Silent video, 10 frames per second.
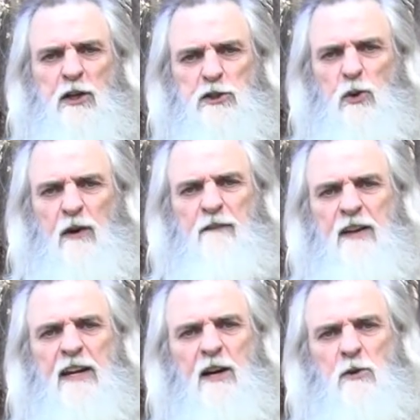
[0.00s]
a short
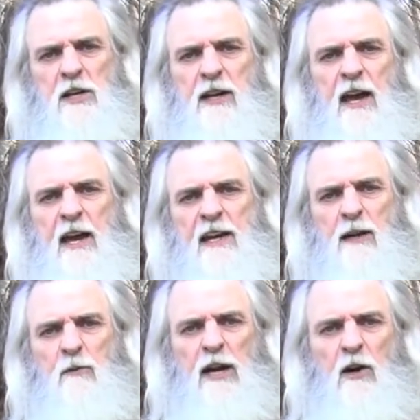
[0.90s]
video today
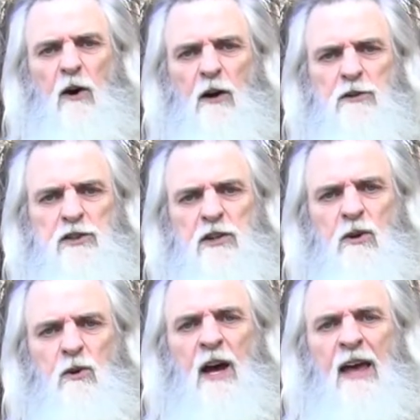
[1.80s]
in regards
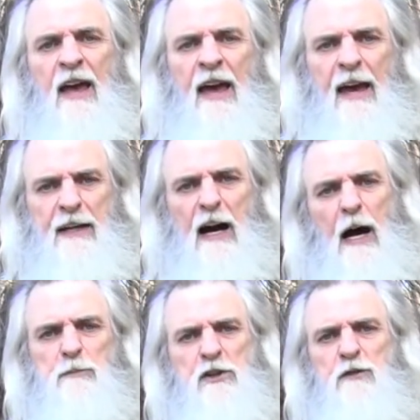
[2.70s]
to an
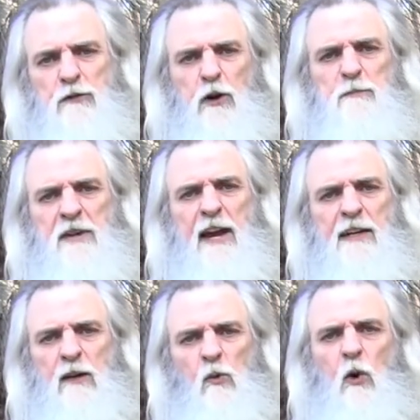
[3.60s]
option for
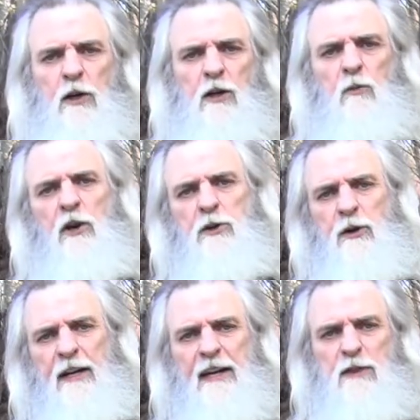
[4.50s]
obtaining water when
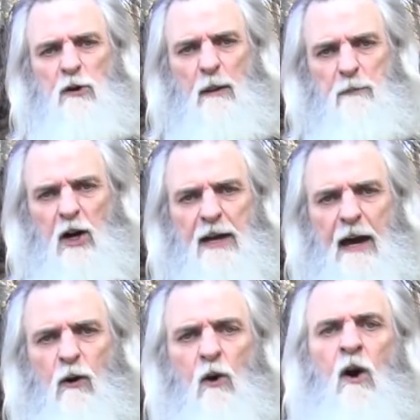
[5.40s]
you're in either a bug
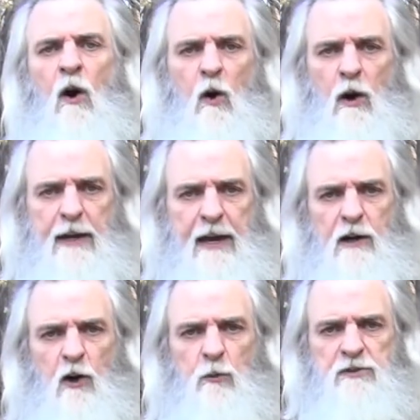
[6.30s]
out or a get
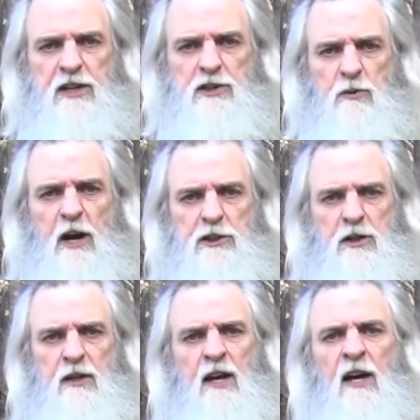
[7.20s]
home
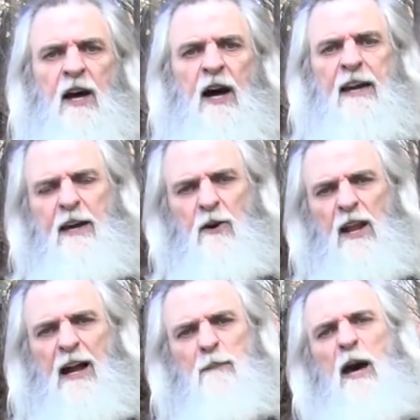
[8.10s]
situation. I hear a
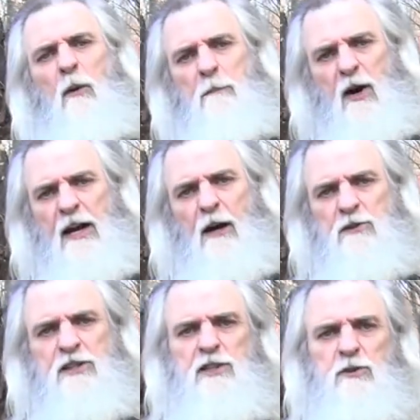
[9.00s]
lot about bug out
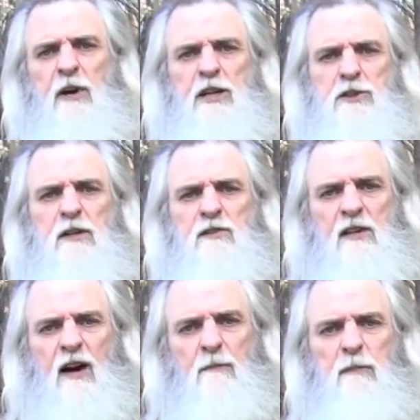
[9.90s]
situations.
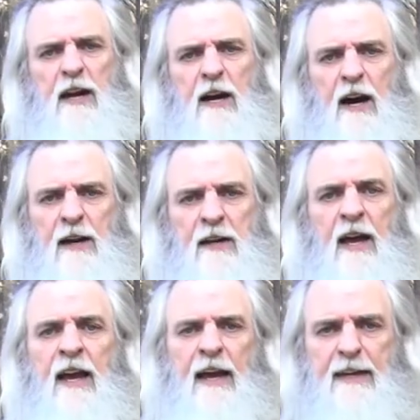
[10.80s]
I'm big on
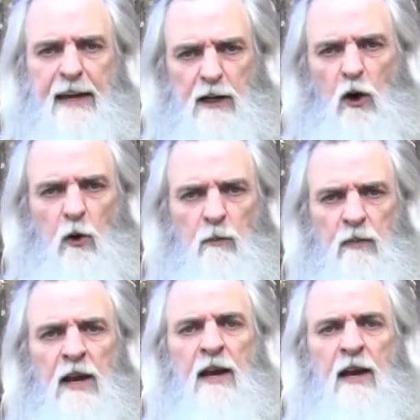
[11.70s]
get home